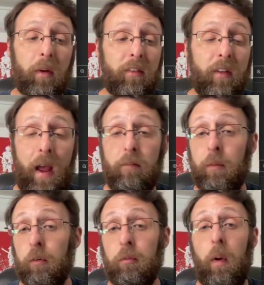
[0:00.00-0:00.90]
much time
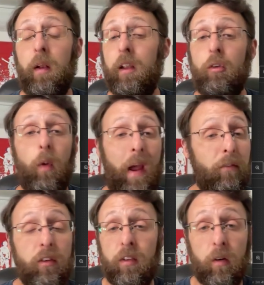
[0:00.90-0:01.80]
from responding to
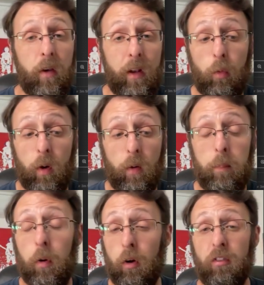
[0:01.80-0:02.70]
every single
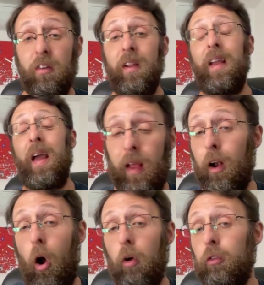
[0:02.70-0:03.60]
inquiry personally. And
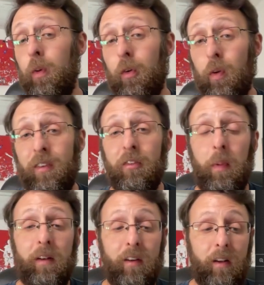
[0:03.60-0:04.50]
it also increases
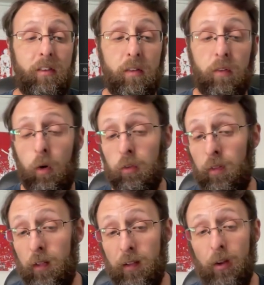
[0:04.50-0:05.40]
my chances of
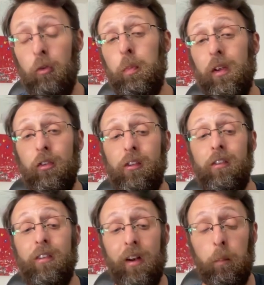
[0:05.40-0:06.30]
closing the deals because this
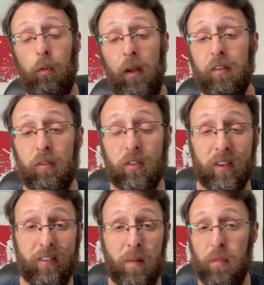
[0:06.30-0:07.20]
is an impressive
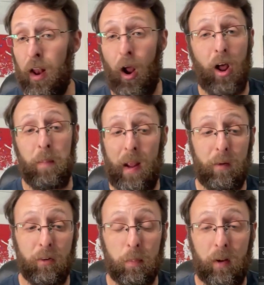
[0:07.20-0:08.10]
system that
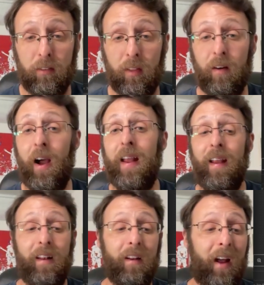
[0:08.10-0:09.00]
automatically responds to the client
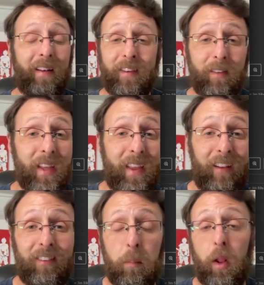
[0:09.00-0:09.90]
and ideally
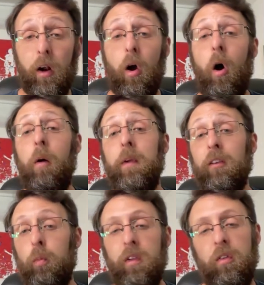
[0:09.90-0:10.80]
gets them on a call,
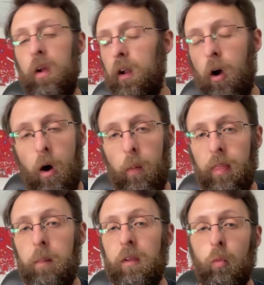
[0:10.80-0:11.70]
because once you're on a call with
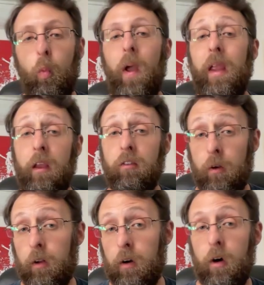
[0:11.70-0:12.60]
them, it's way
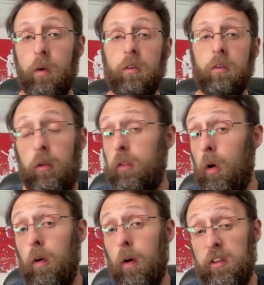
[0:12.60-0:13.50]
easier to close.
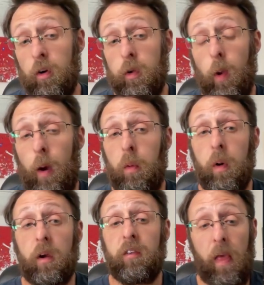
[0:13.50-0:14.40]
So let me show you how it
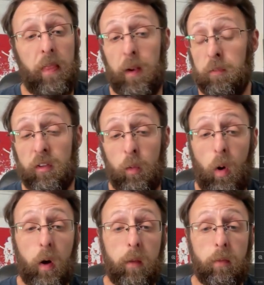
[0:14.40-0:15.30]
works, and then I'm just going to
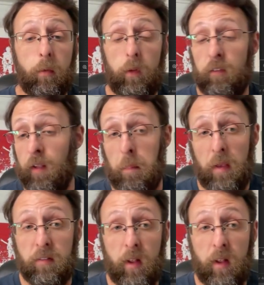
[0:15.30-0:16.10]
walk you through it step by